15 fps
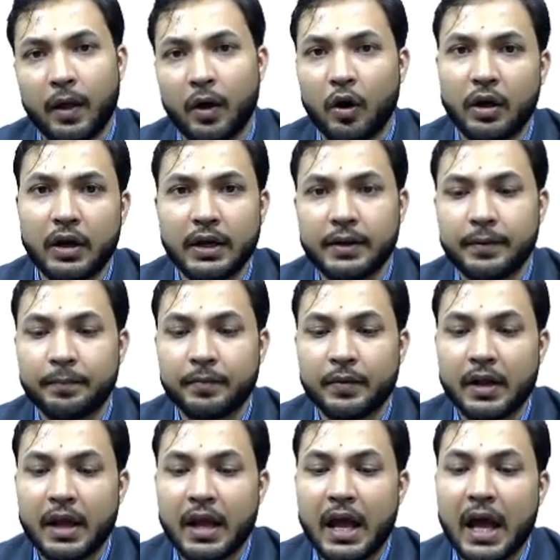Alright?
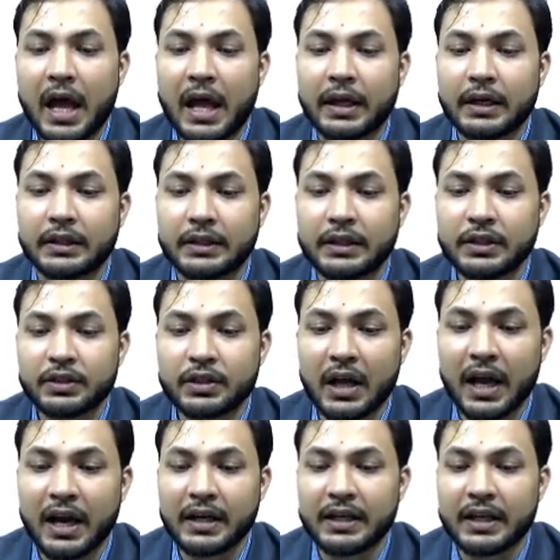This
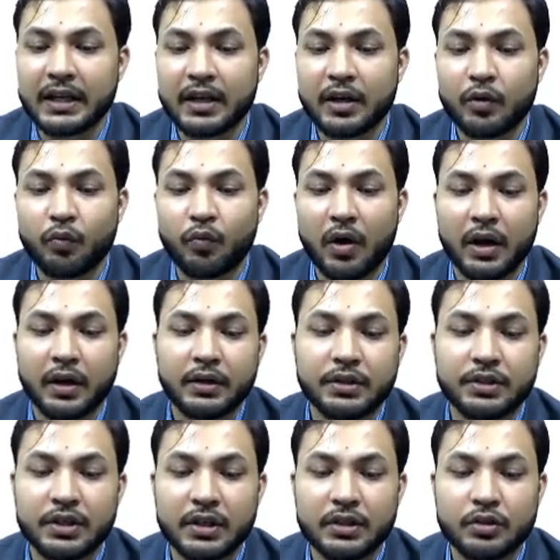I have taken
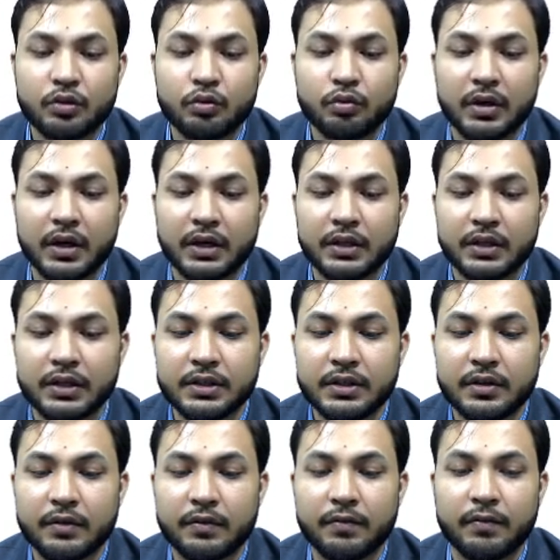1 just to get this
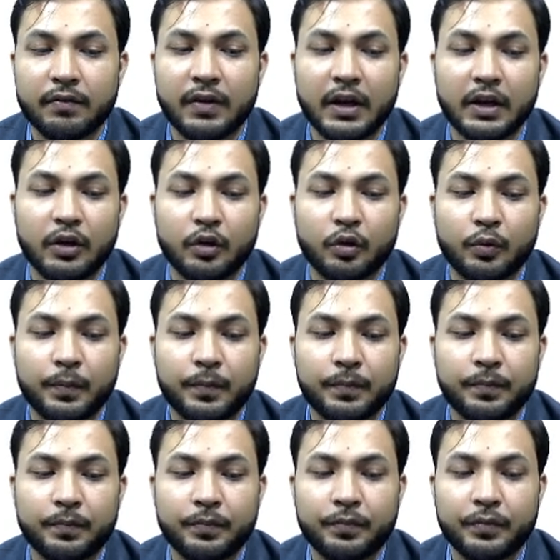value.
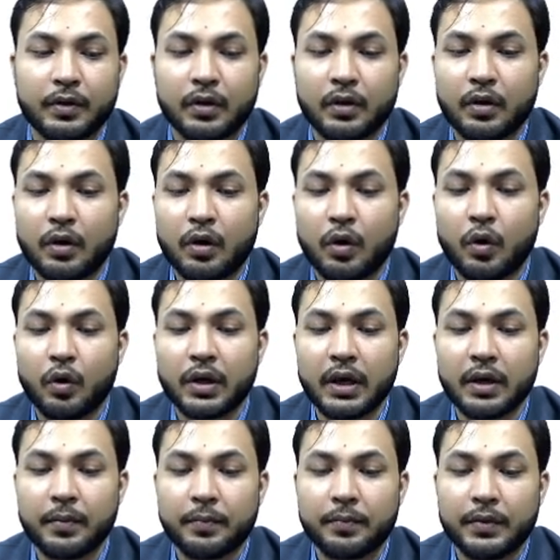
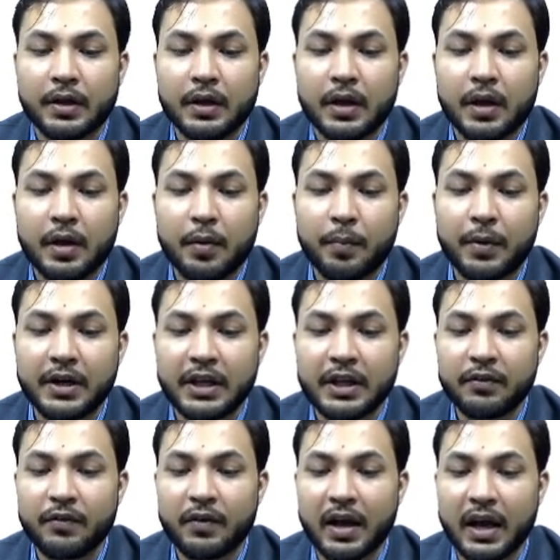Okay? But
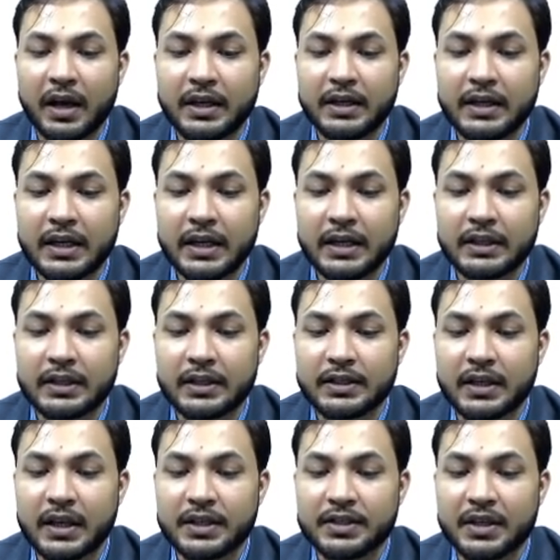if I take
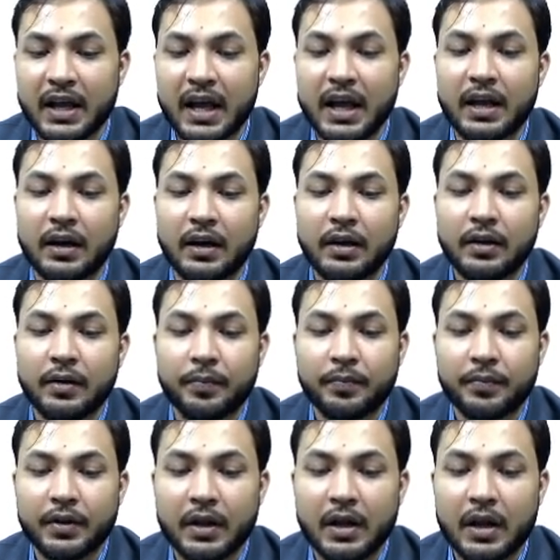this as L,
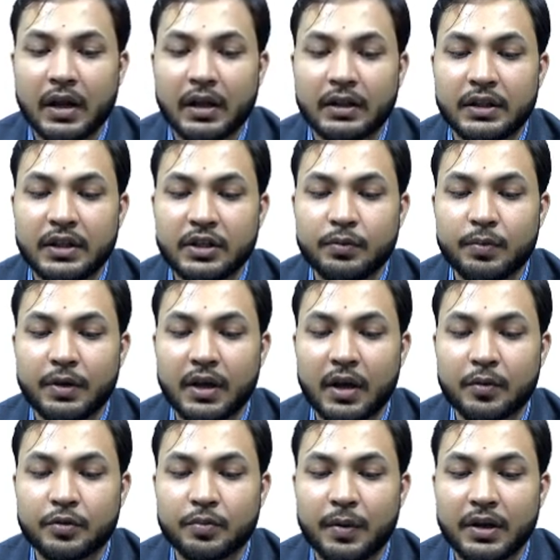this
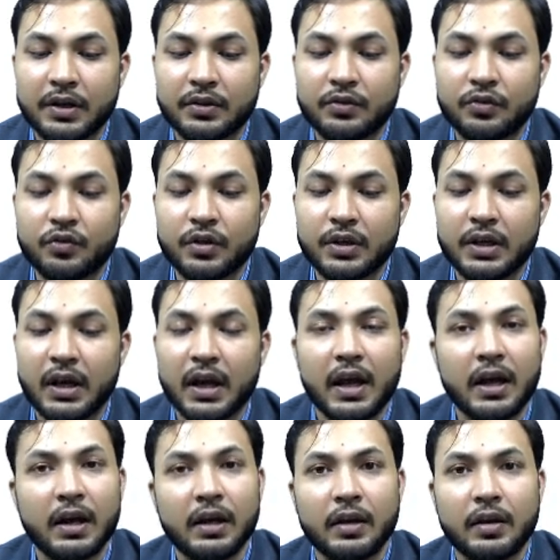becomes my
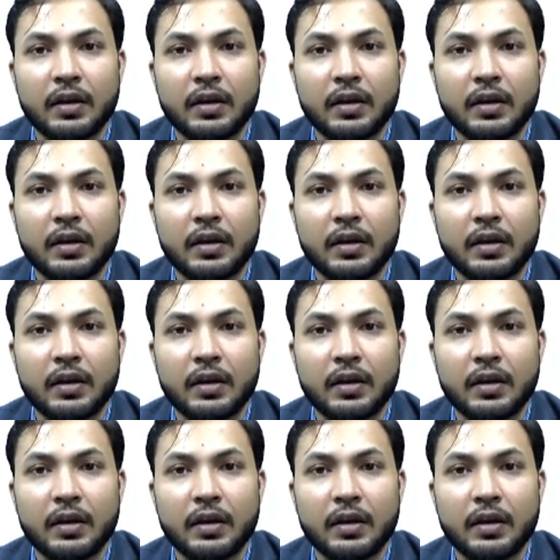3M.